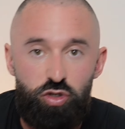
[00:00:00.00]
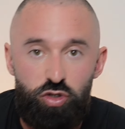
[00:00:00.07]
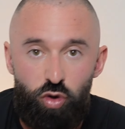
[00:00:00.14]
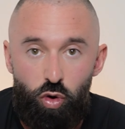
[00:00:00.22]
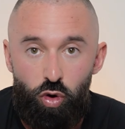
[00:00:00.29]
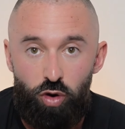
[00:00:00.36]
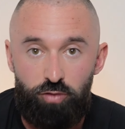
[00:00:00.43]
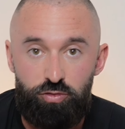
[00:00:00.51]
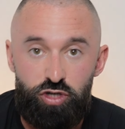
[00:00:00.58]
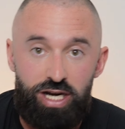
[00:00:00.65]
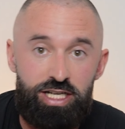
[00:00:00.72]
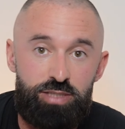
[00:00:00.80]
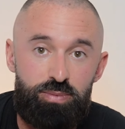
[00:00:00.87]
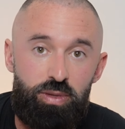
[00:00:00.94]
your
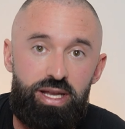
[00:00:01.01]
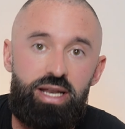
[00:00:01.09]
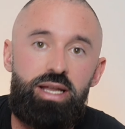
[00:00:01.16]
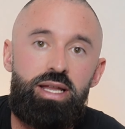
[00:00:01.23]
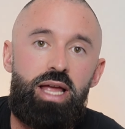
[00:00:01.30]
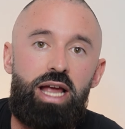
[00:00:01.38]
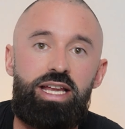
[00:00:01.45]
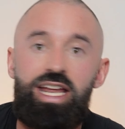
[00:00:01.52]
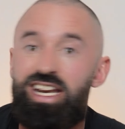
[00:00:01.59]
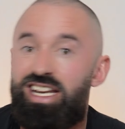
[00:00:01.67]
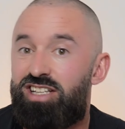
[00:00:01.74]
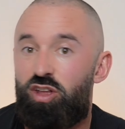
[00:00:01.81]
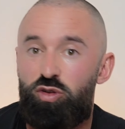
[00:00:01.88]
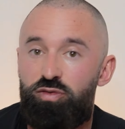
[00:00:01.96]
training split and get
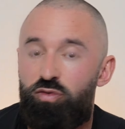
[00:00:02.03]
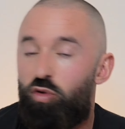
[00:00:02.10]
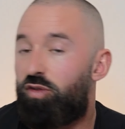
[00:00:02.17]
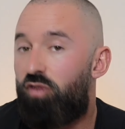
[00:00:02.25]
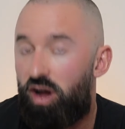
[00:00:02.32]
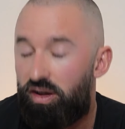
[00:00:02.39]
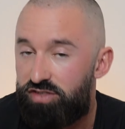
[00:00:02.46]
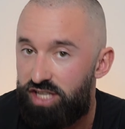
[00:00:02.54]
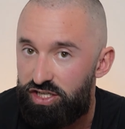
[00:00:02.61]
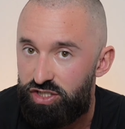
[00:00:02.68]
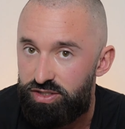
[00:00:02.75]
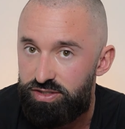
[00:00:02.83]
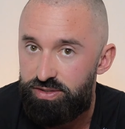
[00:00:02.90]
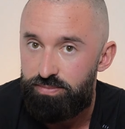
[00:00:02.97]
in those 4 to 5 sessions.